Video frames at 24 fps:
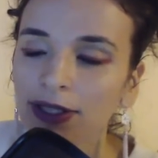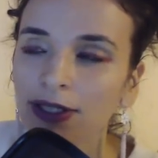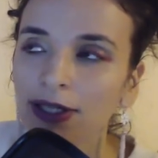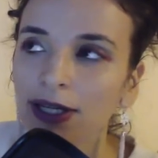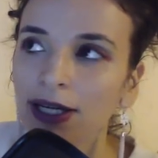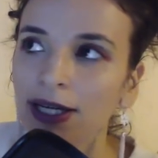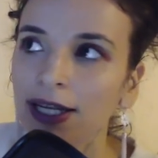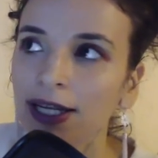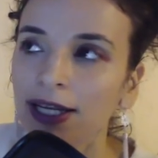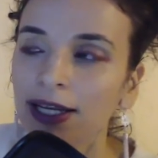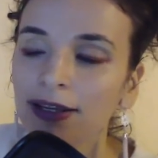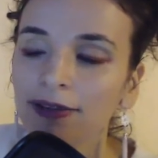
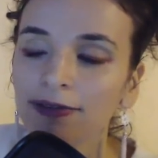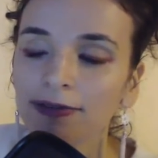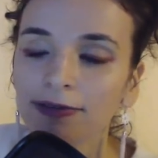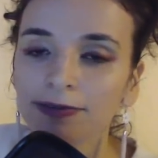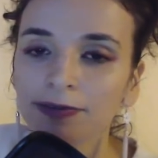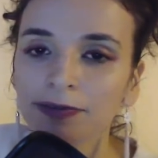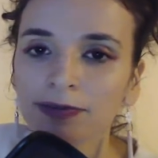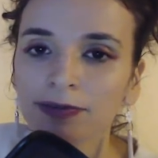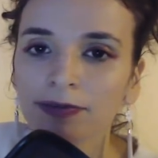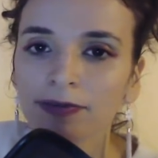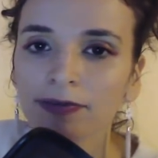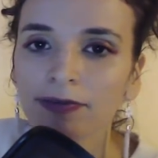early
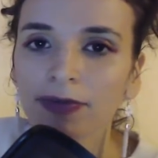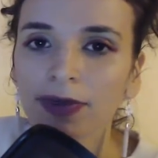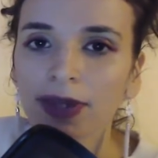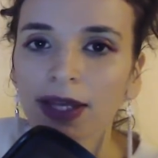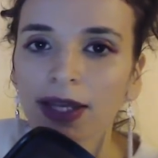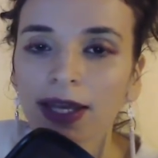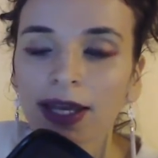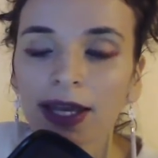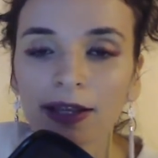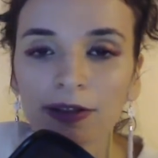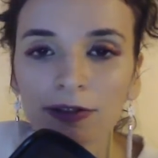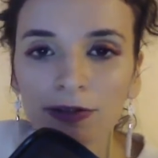
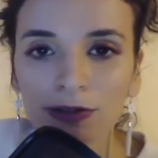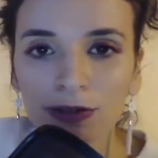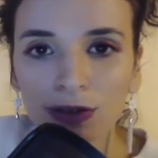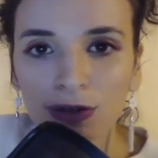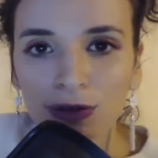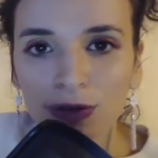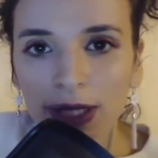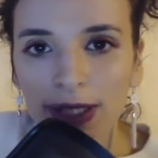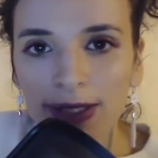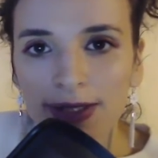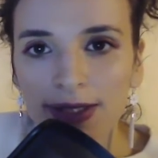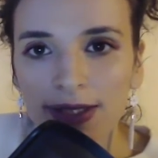
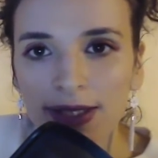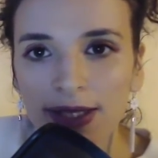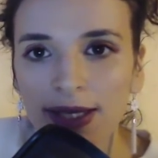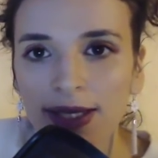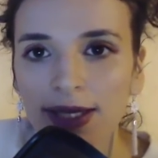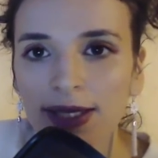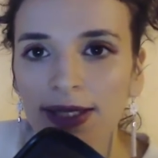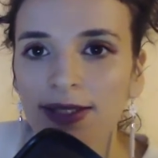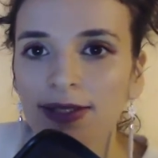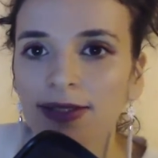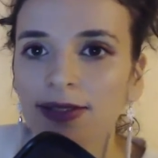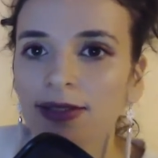
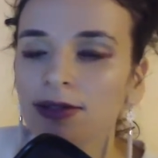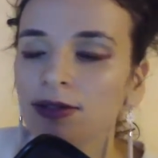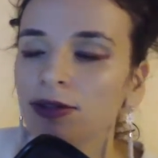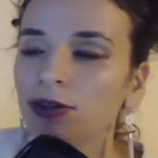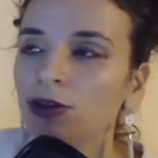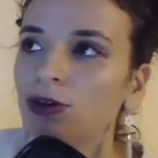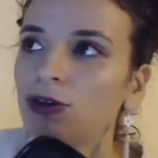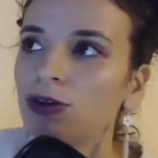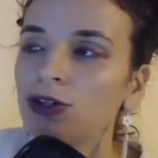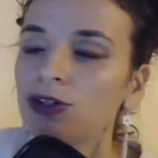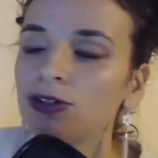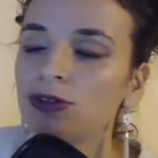influences, your